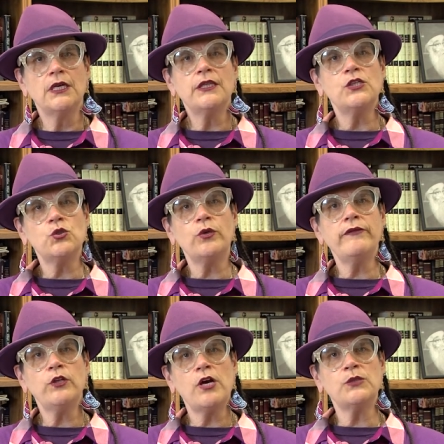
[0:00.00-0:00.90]
The story of
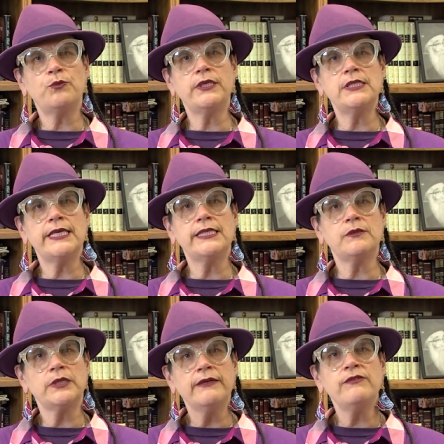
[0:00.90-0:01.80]
the lost princess
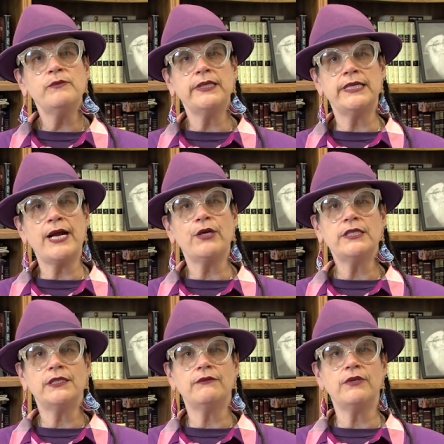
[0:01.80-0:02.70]
gives me a
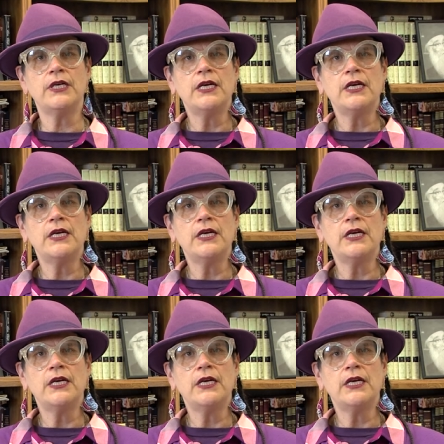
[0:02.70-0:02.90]
narrative